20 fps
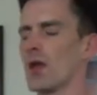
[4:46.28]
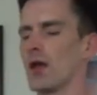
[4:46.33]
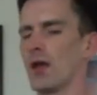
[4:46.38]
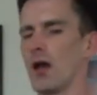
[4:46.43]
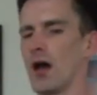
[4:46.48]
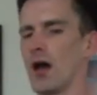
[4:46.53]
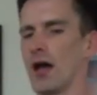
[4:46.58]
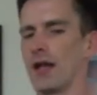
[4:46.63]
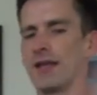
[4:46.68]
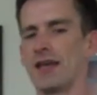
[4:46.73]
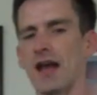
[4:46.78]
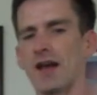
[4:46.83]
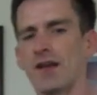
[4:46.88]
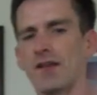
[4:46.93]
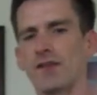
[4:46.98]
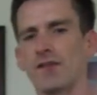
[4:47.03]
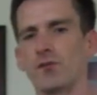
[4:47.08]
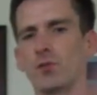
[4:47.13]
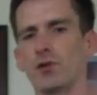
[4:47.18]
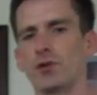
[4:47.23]

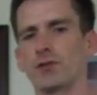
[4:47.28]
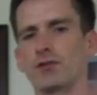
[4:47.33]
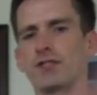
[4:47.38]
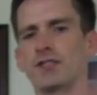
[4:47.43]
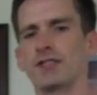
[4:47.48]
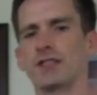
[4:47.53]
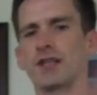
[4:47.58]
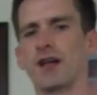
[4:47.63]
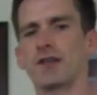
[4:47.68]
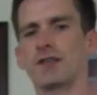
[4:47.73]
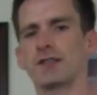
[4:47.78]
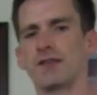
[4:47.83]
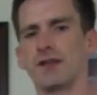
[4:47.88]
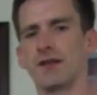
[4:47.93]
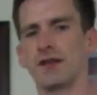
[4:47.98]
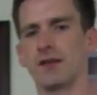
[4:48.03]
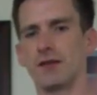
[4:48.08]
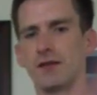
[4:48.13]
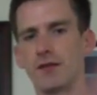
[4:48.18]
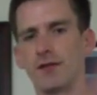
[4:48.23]
Next, we'll discuss
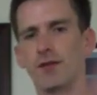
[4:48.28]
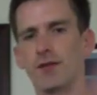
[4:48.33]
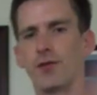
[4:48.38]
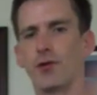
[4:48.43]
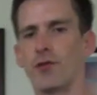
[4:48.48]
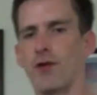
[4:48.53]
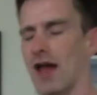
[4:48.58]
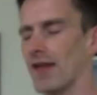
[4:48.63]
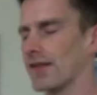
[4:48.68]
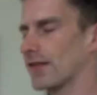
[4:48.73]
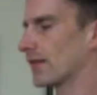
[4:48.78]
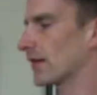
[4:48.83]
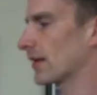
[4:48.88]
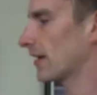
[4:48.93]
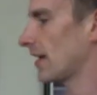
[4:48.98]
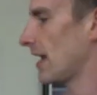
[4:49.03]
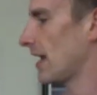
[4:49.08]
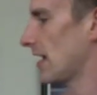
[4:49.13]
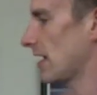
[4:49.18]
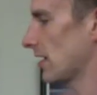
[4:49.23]
the thoracic
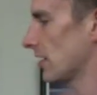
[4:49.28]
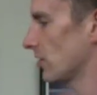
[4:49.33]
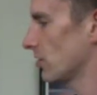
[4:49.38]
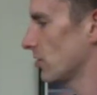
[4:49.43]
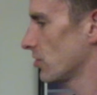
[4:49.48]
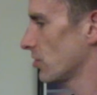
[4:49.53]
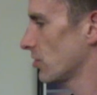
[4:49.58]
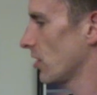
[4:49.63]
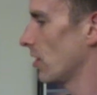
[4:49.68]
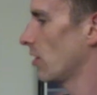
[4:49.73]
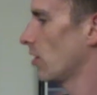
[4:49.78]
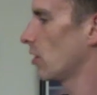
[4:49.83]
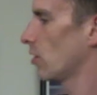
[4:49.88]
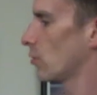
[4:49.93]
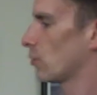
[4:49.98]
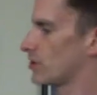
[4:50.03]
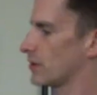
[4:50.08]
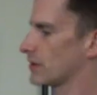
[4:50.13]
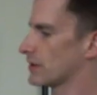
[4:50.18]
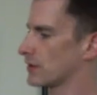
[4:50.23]
cage,
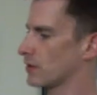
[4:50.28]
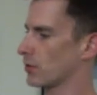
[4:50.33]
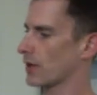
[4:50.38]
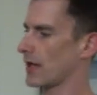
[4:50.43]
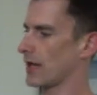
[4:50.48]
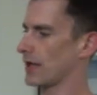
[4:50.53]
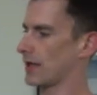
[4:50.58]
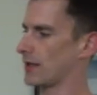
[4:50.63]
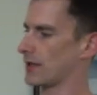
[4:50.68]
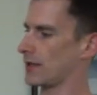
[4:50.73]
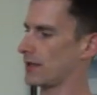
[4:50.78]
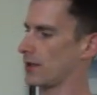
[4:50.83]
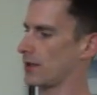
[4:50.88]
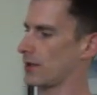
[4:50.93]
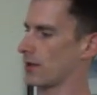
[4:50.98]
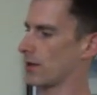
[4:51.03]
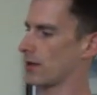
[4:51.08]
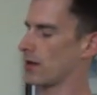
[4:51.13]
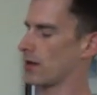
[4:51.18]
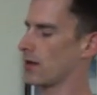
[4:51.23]
which is located
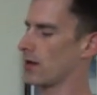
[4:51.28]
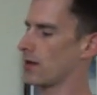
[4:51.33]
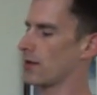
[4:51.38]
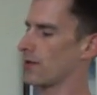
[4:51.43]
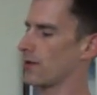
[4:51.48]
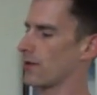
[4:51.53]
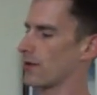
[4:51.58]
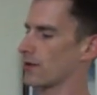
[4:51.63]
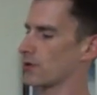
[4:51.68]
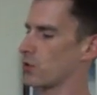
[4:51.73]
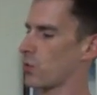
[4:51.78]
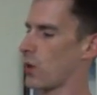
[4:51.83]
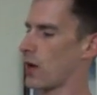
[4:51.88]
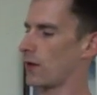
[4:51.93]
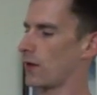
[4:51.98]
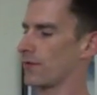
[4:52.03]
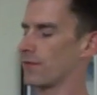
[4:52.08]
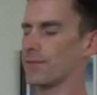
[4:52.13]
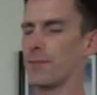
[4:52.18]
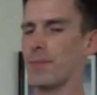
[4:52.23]
here. There are
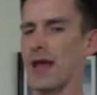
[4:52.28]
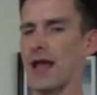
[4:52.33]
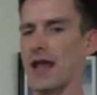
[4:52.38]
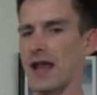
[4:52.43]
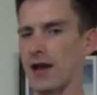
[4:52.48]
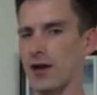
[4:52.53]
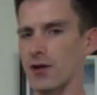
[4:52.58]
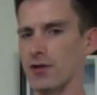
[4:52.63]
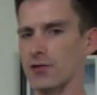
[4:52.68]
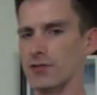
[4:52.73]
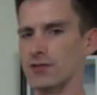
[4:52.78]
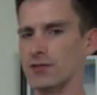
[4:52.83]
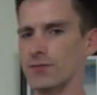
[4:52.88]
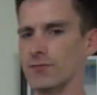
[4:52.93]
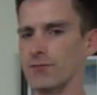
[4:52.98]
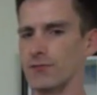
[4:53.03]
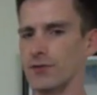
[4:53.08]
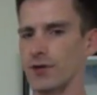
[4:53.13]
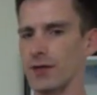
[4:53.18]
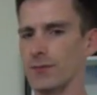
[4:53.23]
12 pairs
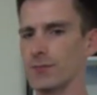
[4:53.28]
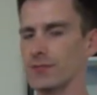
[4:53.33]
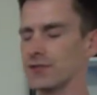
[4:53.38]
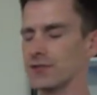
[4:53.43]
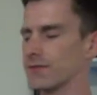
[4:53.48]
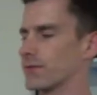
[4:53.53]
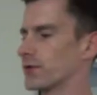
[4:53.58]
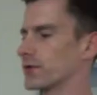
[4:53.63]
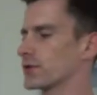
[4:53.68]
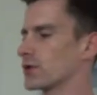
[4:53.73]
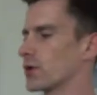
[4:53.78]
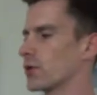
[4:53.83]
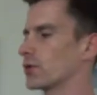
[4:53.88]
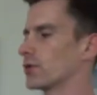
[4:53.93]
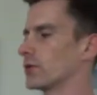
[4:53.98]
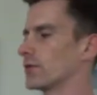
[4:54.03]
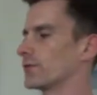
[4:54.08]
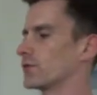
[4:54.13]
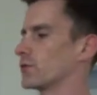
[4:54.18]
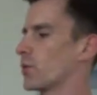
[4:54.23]
of ribs for a total
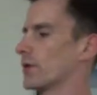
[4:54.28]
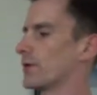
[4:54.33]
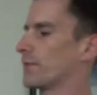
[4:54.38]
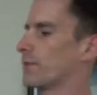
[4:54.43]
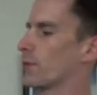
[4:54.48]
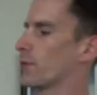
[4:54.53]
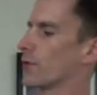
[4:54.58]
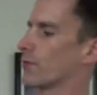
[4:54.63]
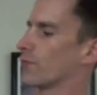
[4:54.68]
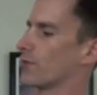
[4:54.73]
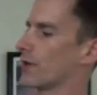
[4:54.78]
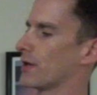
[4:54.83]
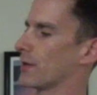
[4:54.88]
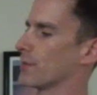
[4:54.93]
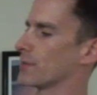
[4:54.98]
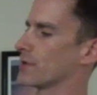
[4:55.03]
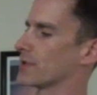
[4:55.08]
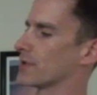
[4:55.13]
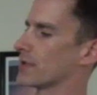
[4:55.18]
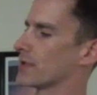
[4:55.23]
of 24
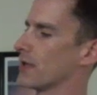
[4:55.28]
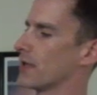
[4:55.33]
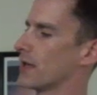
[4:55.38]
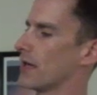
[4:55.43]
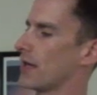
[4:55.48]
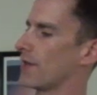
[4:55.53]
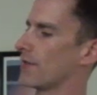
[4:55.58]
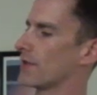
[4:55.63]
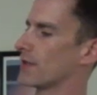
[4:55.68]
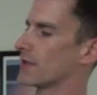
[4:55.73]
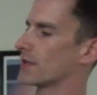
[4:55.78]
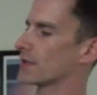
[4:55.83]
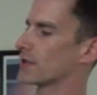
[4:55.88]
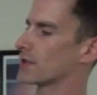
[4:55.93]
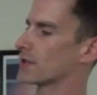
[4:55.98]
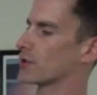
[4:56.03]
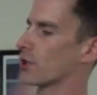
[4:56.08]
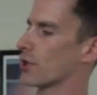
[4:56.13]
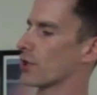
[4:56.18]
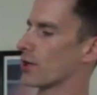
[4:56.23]
ribs in the
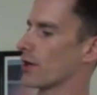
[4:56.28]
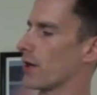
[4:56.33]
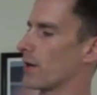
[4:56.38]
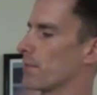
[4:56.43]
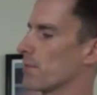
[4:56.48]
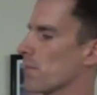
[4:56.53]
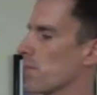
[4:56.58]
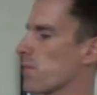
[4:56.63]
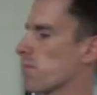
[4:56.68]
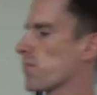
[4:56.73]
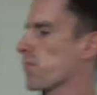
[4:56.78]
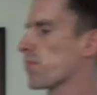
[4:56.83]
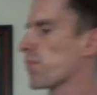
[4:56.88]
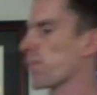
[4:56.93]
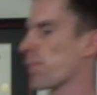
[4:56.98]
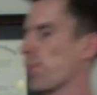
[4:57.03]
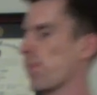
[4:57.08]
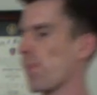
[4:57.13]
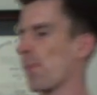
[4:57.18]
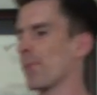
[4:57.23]
sternum.
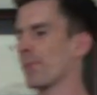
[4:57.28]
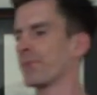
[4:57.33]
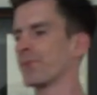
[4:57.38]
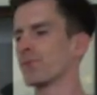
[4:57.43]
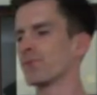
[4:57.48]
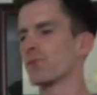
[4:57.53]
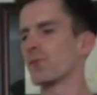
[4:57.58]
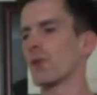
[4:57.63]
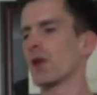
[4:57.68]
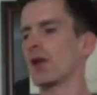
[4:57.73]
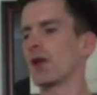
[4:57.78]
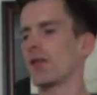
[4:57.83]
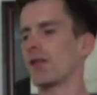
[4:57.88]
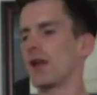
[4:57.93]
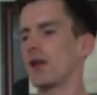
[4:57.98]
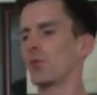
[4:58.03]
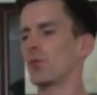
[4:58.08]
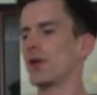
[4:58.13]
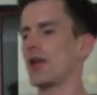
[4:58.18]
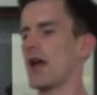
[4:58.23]

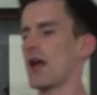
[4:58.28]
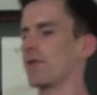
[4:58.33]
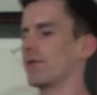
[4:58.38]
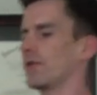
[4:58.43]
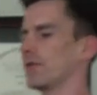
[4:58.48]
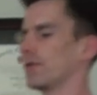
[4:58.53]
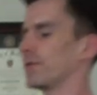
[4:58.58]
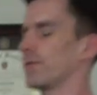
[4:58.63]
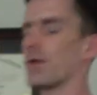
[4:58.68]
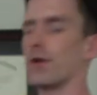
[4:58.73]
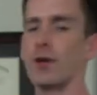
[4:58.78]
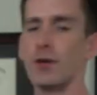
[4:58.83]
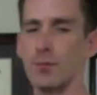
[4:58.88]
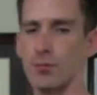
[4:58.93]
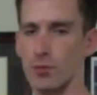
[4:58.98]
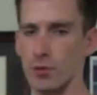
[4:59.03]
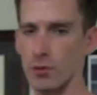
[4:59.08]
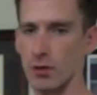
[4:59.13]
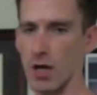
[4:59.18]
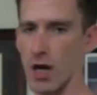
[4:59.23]
Then we have the
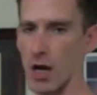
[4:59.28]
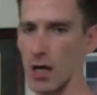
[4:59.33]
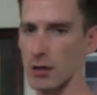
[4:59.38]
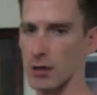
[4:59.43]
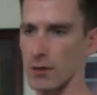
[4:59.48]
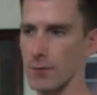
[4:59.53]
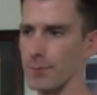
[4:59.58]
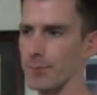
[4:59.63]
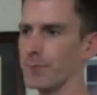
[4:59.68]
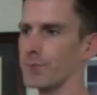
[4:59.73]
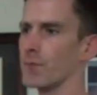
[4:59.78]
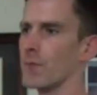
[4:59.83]
vertebral column.